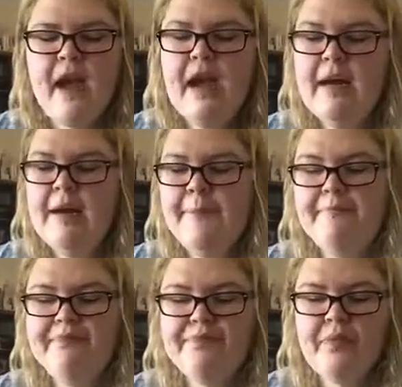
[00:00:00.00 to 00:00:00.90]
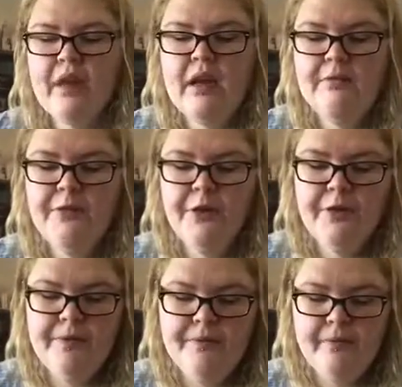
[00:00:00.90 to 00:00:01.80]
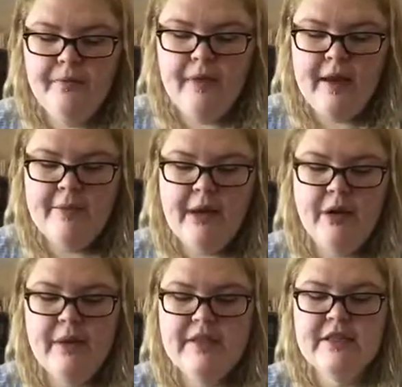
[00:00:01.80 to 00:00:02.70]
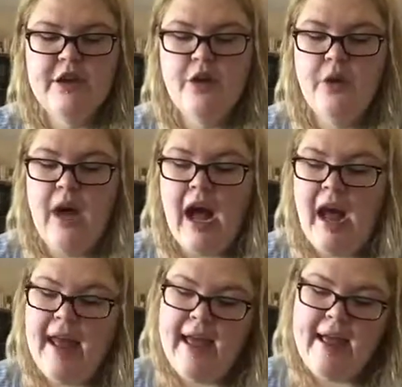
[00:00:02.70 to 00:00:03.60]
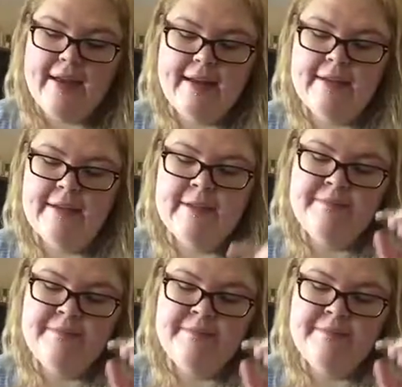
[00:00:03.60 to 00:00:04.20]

Um, for anybody who wants to know, I added